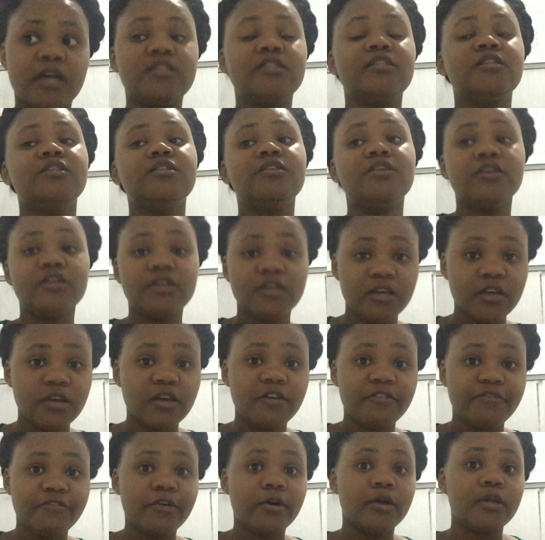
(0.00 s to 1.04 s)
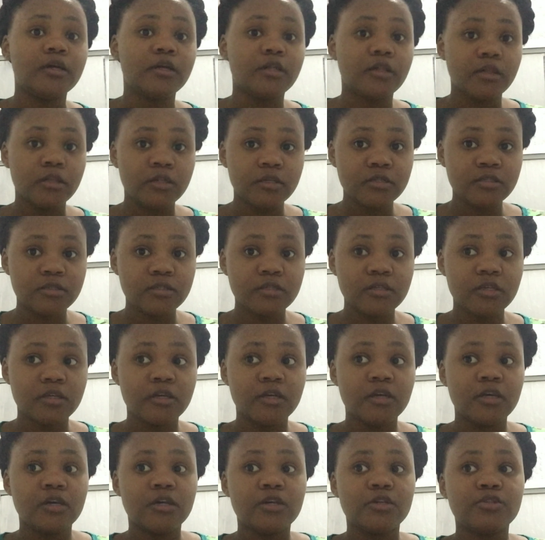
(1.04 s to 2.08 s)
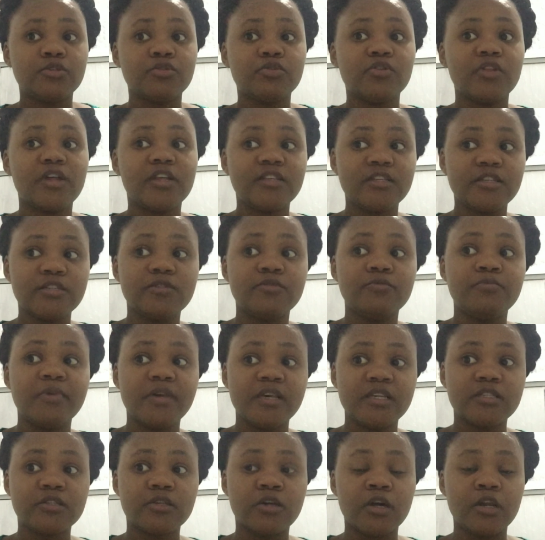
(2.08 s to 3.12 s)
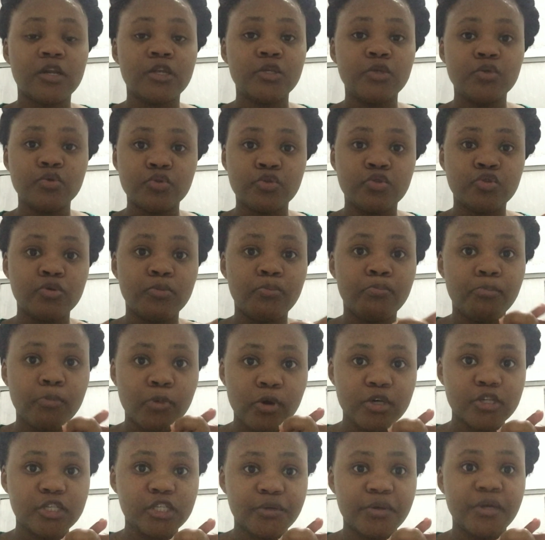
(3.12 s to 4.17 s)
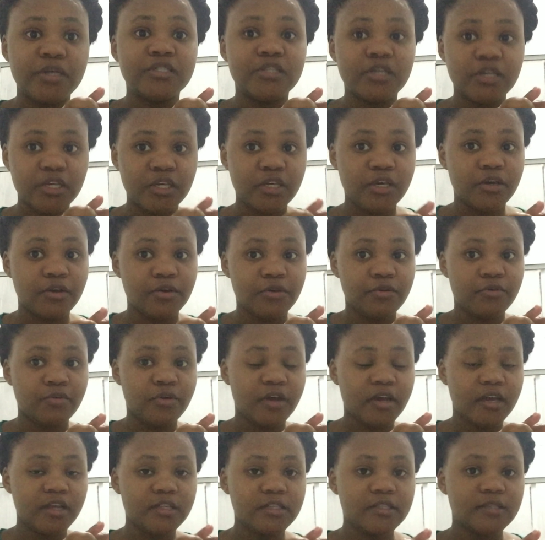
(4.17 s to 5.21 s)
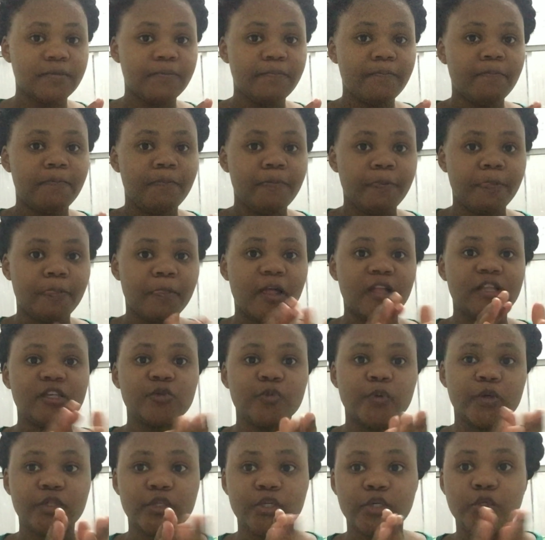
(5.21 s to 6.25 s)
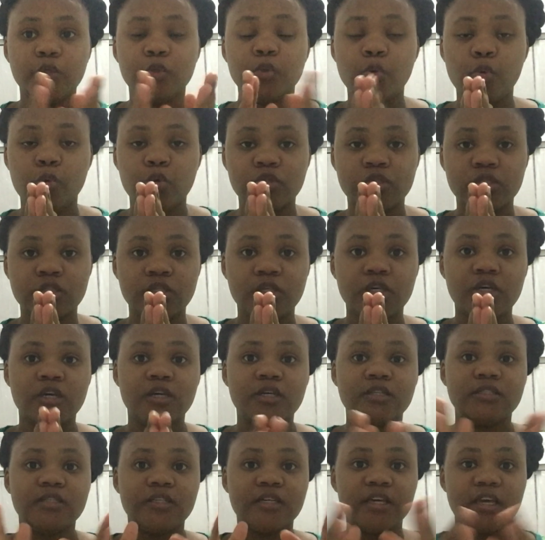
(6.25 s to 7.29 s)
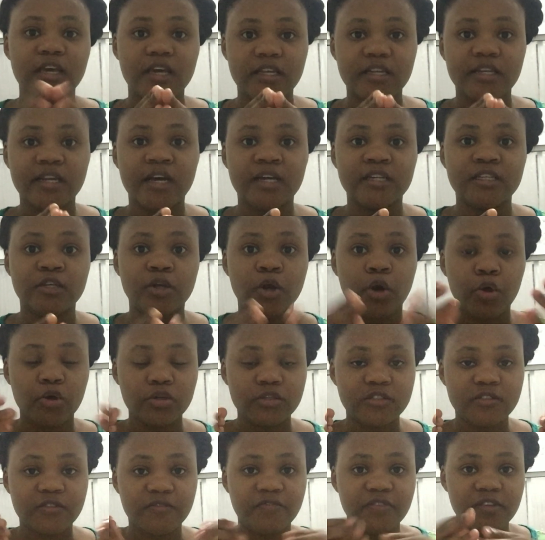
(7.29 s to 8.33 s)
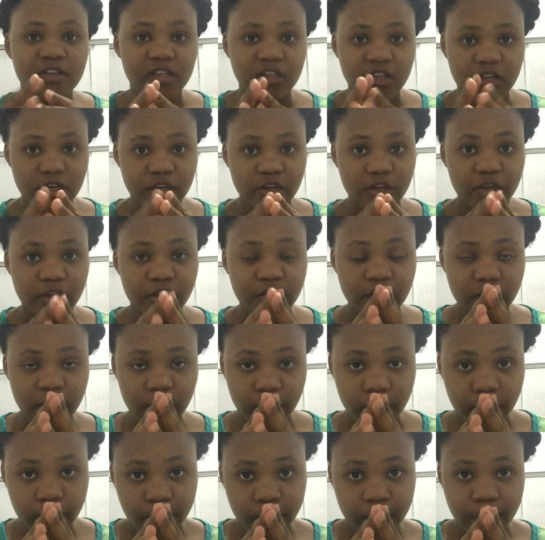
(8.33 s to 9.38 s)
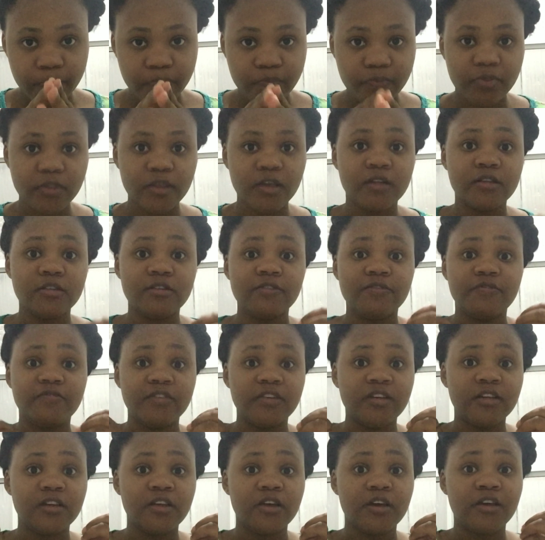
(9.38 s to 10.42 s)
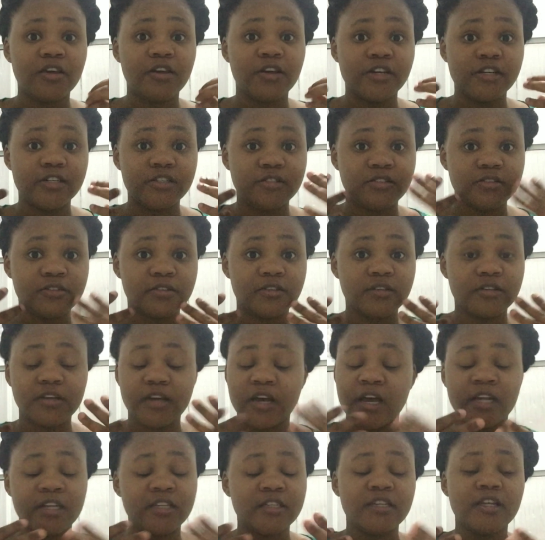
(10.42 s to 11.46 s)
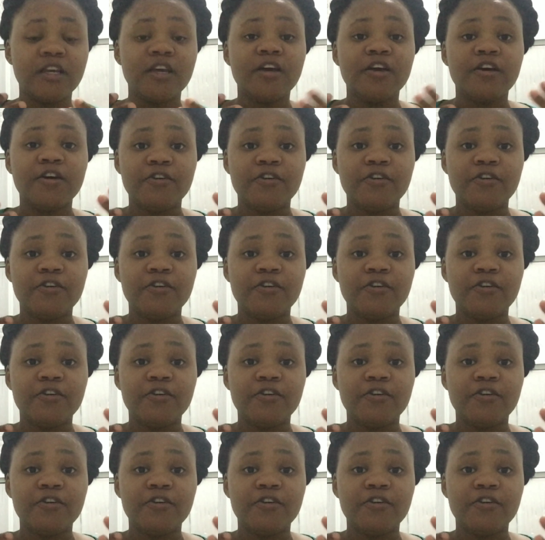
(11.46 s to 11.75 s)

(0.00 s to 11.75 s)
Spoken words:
as in the hair follicles. So that is basically used to moisturize the hair, right? That is what you use to get that lost feeling in your hair and to feel your hair to and